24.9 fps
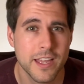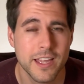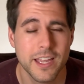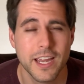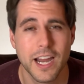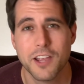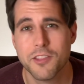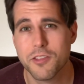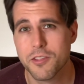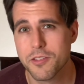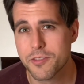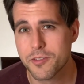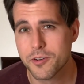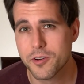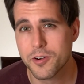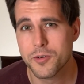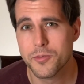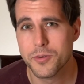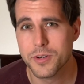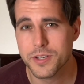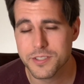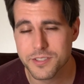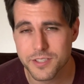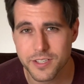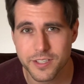And the third
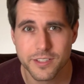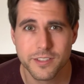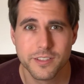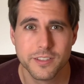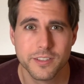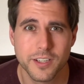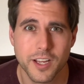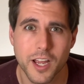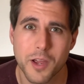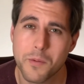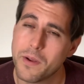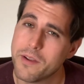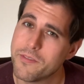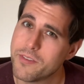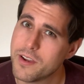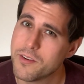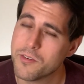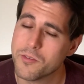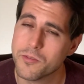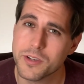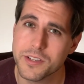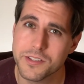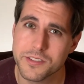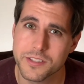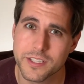reason, and my favorite
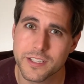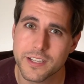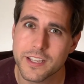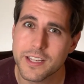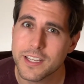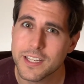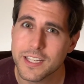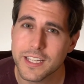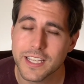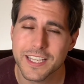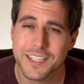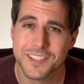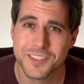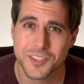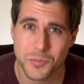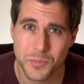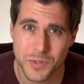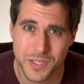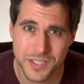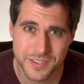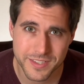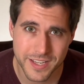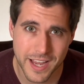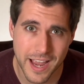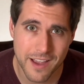reason, is to be
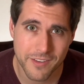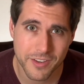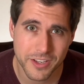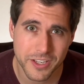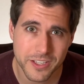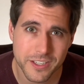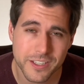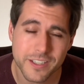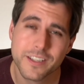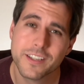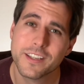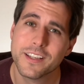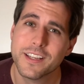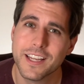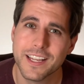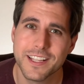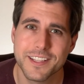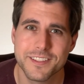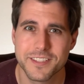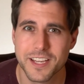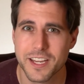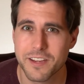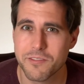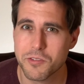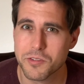savvy and
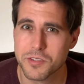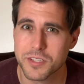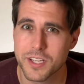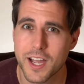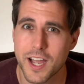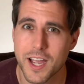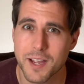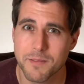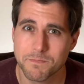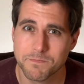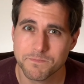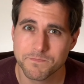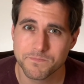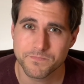save your time.